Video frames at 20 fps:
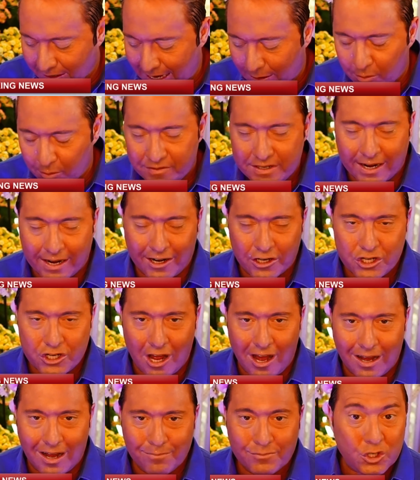to feel like we've done our
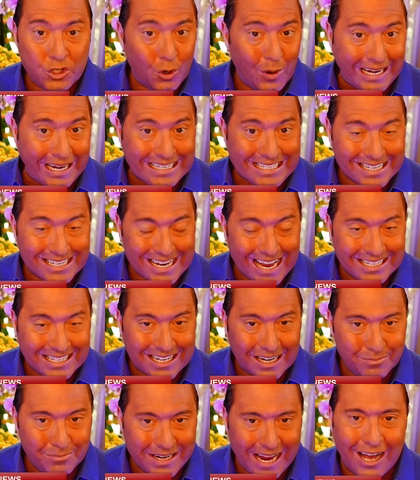job. So he says it
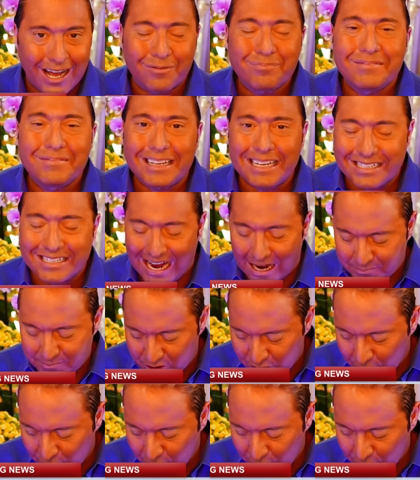hasn't come down. He's